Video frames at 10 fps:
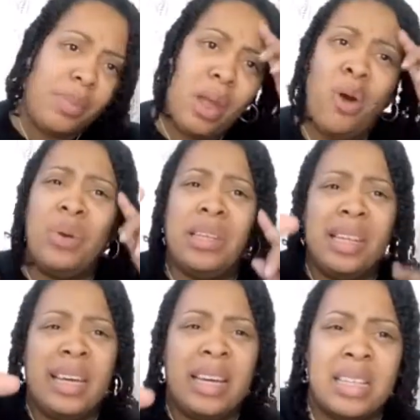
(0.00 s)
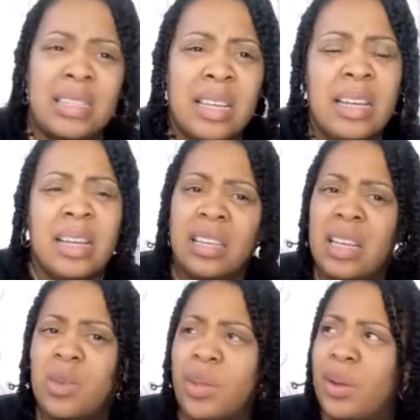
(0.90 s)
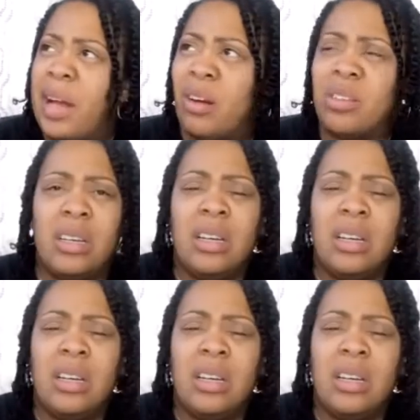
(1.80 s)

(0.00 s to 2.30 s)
Oh, and Liz, Liz was on the couch.